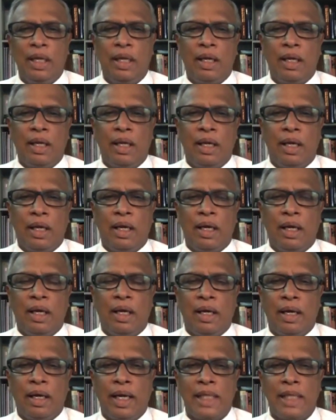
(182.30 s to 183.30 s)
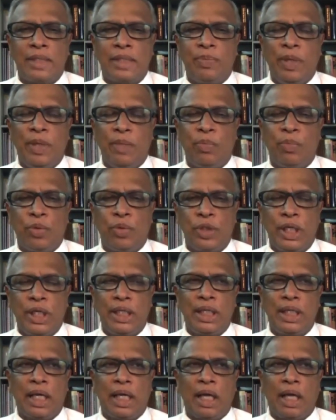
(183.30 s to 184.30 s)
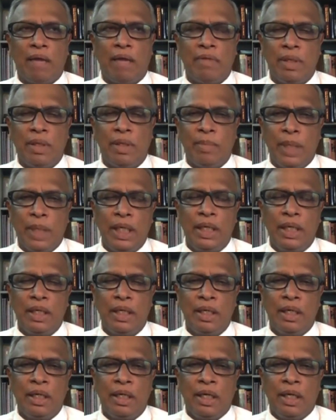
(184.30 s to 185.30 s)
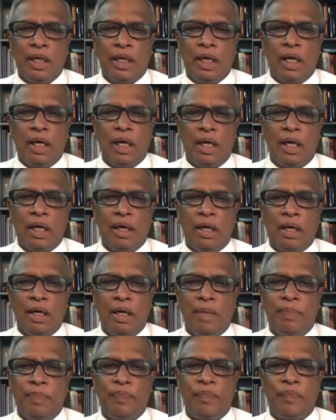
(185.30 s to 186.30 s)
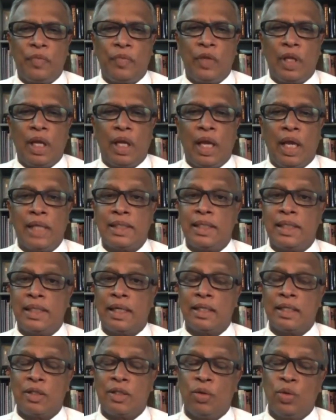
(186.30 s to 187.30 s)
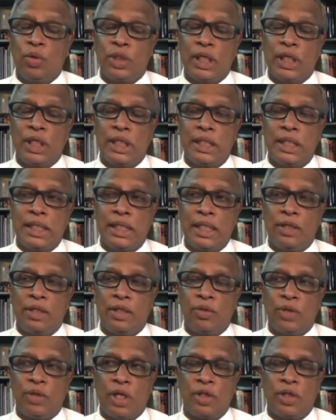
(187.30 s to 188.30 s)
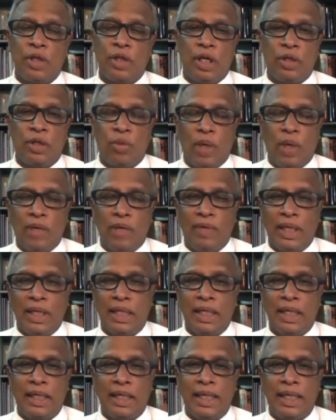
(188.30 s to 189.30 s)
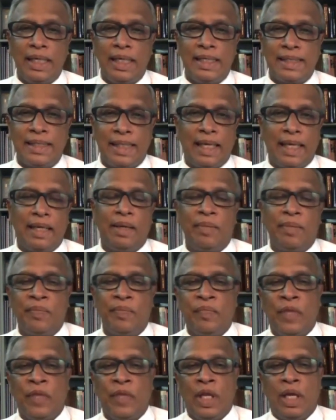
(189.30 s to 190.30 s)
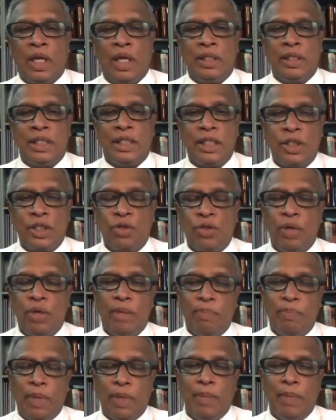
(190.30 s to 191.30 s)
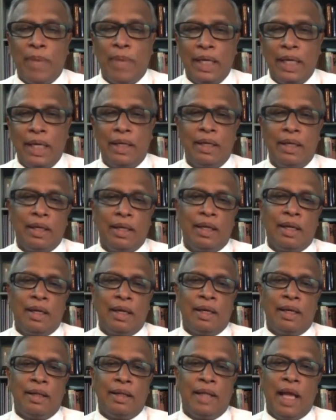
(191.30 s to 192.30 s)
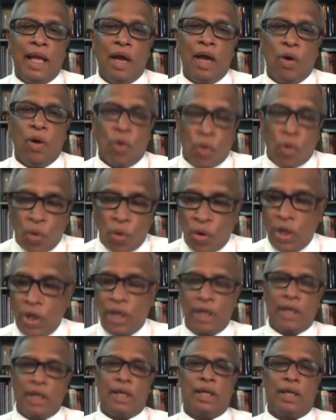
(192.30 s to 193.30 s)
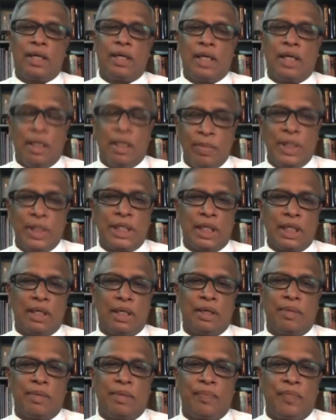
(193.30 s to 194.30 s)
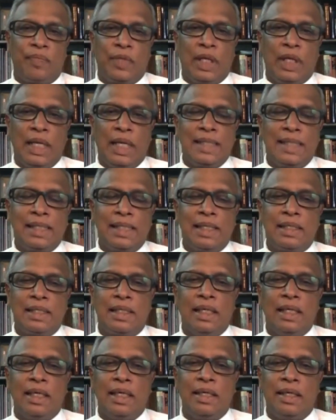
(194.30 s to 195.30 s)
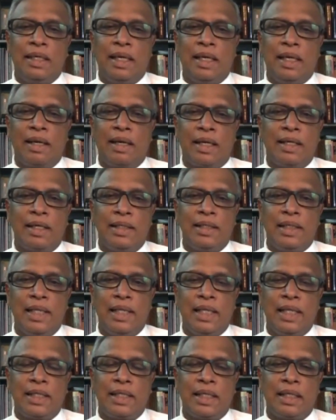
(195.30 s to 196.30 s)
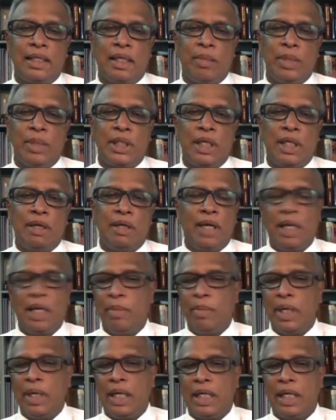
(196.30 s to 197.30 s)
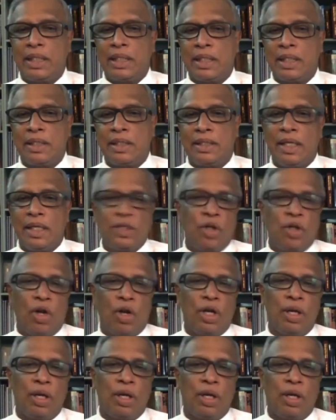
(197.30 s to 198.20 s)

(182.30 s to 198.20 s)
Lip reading: has been pushing the government as the resolutions in 2012 and 13 said, just to implement their own commission, the Lessons Learned and Reconciliation Commission recommendations. That's all.